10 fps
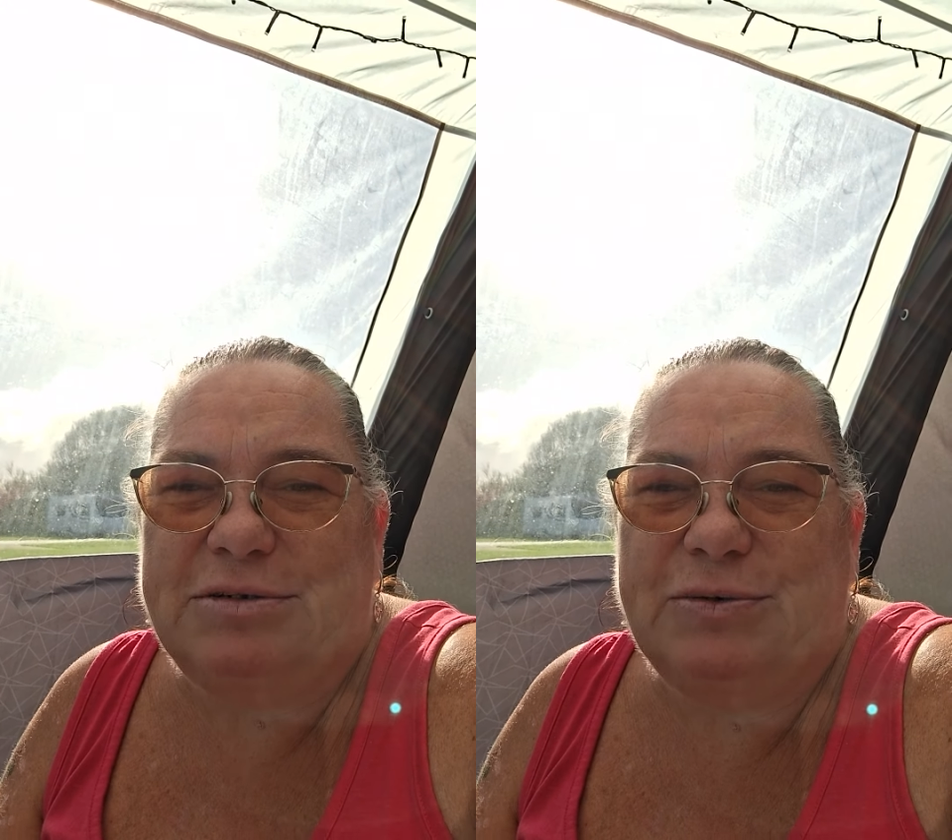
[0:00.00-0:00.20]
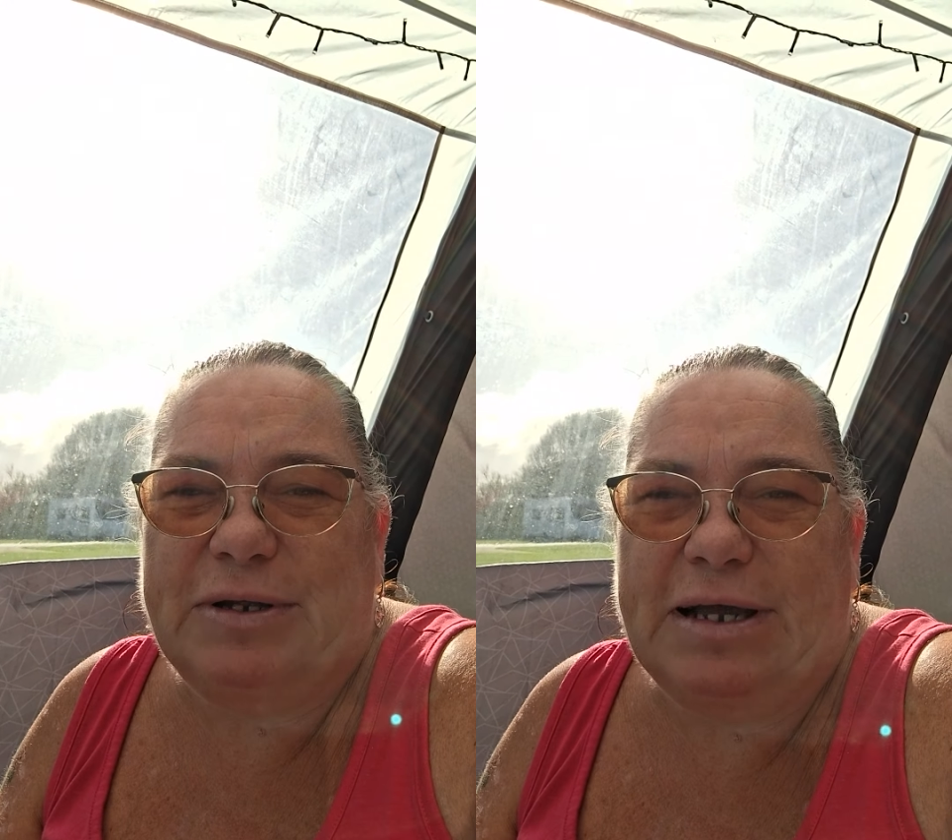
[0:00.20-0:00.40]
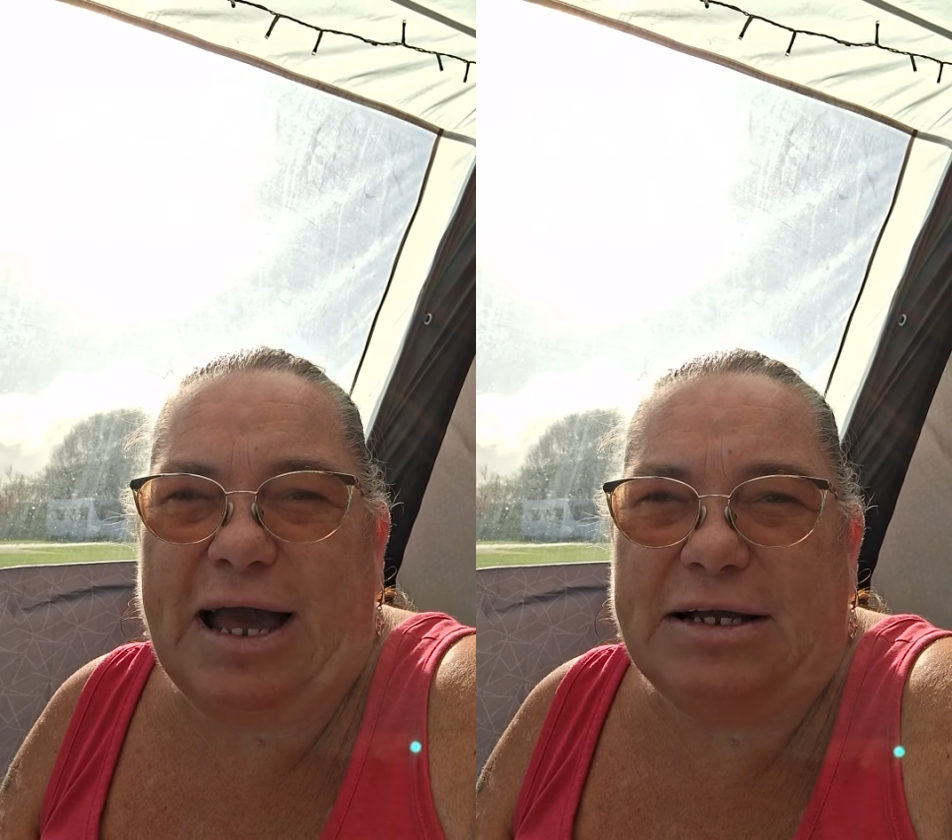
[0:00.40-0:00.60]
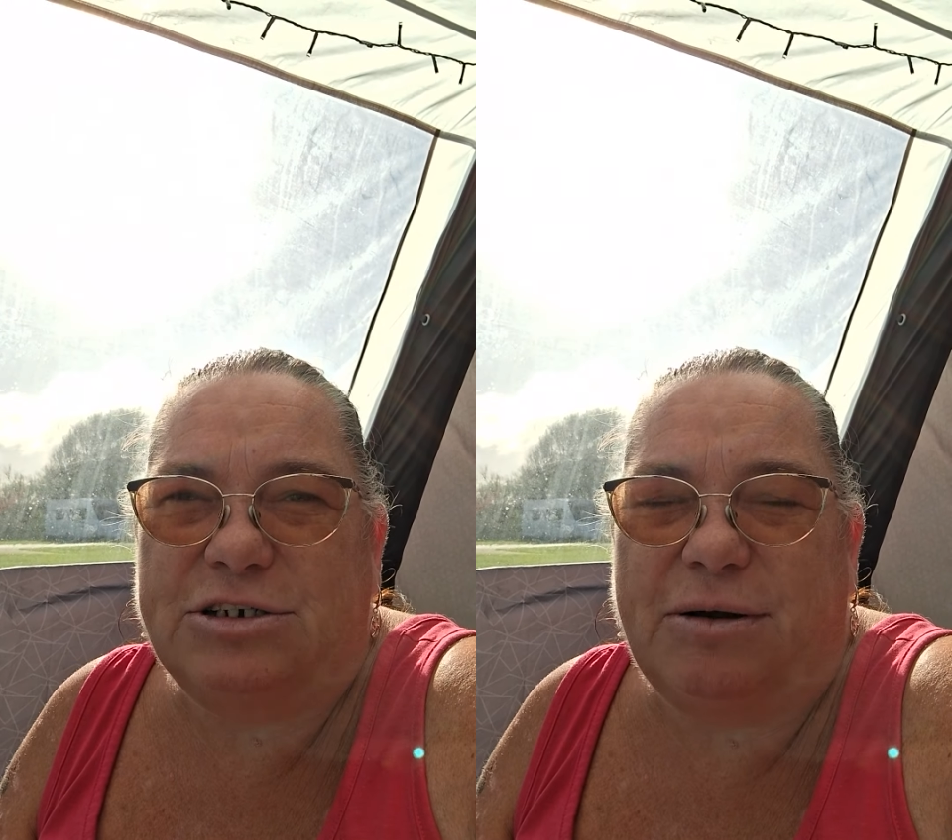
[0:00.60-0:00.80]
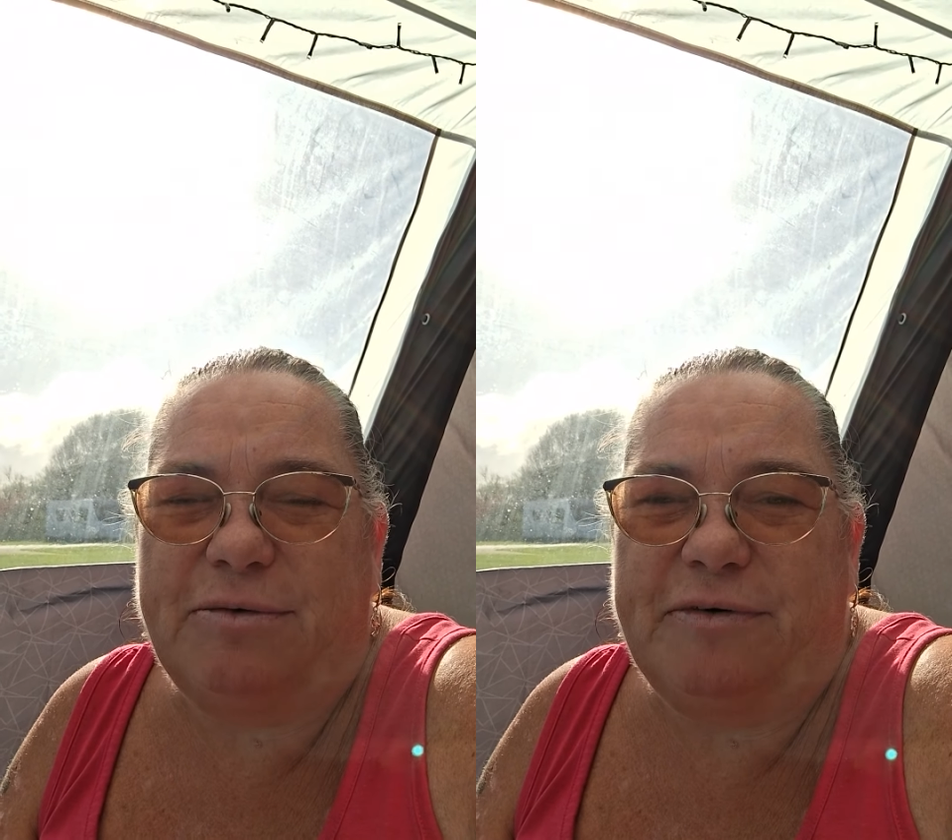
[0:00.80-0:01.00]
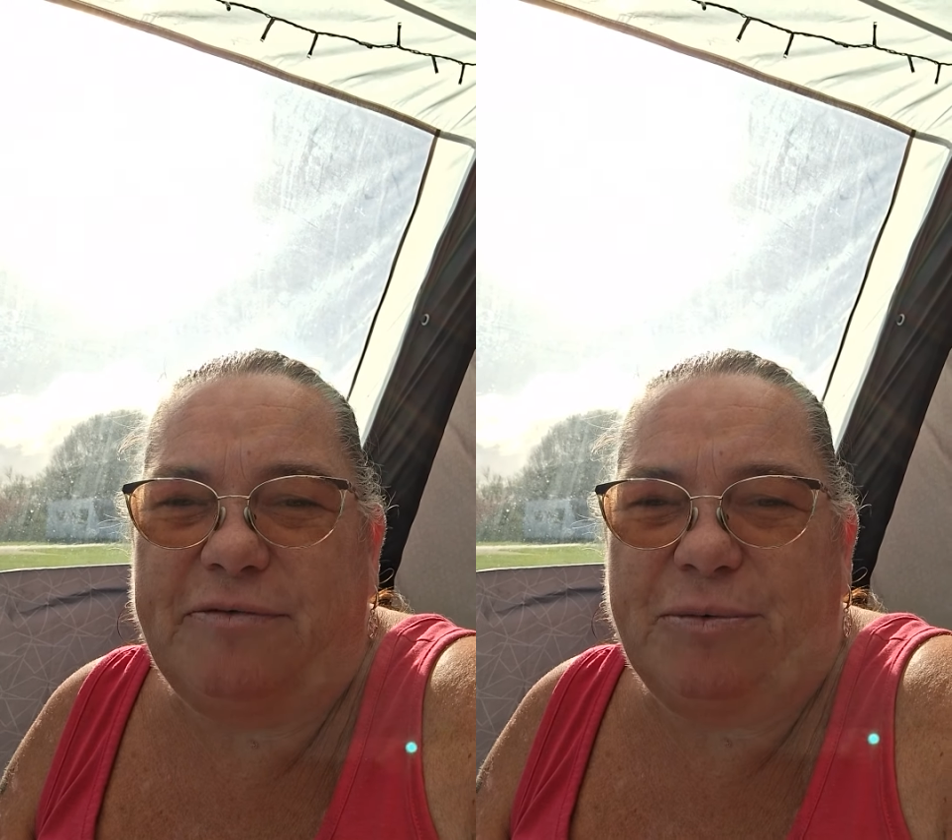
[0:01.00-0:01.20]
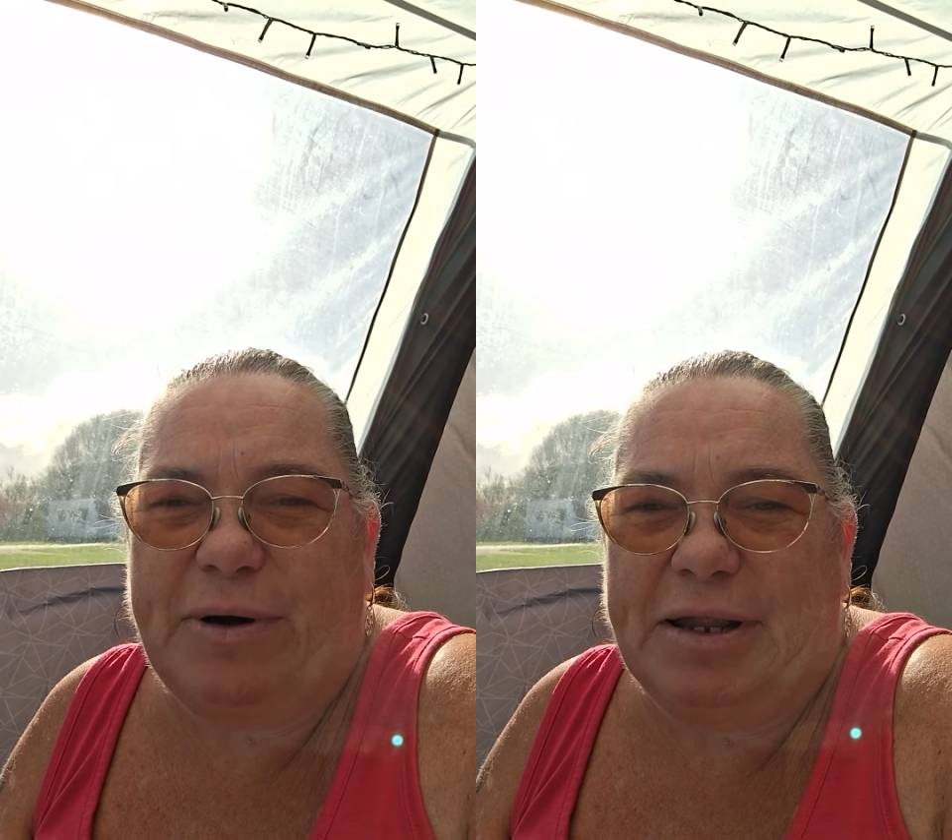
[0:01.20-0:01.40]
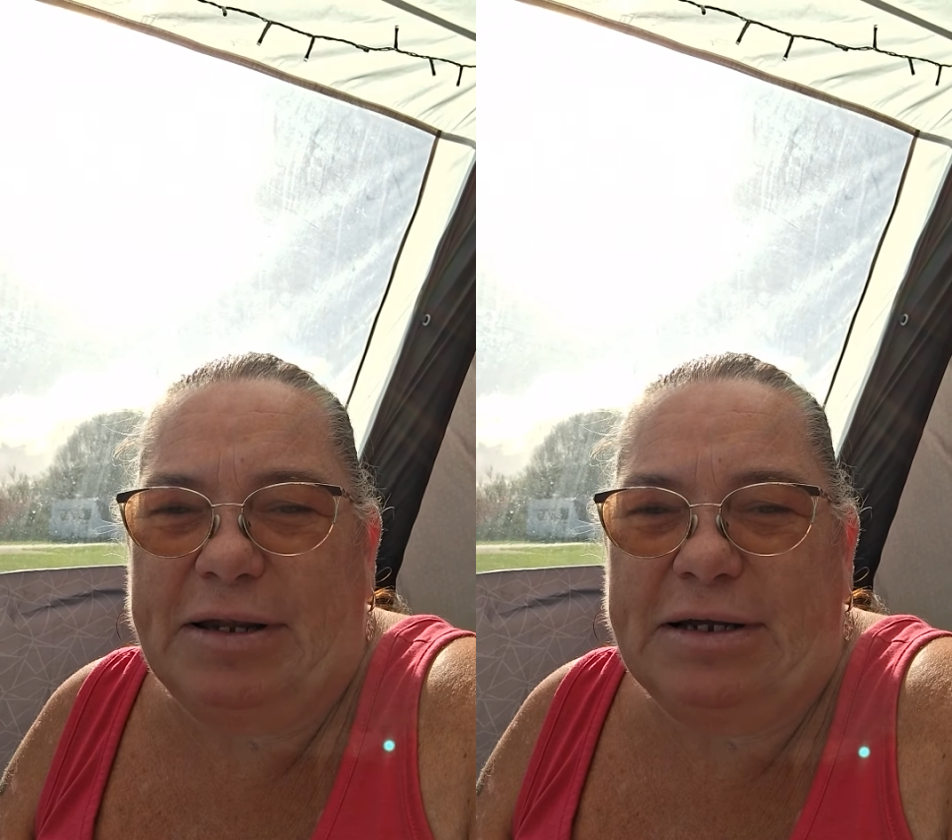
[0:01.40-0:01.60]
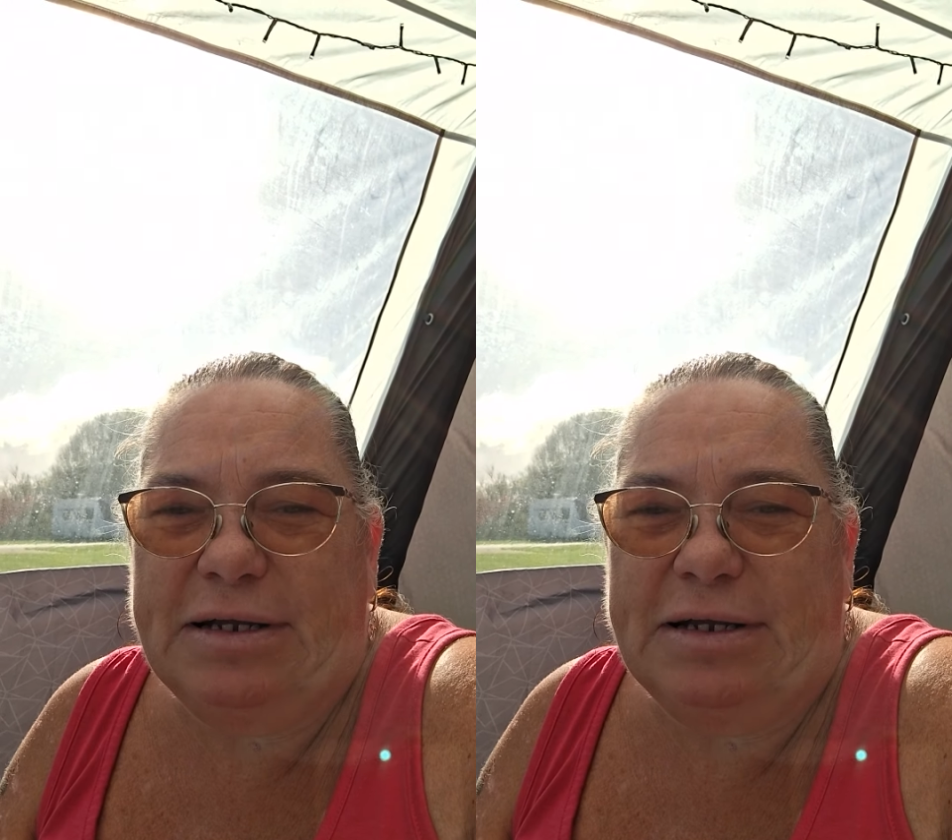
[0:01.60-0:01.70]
doing, catch up with everyone.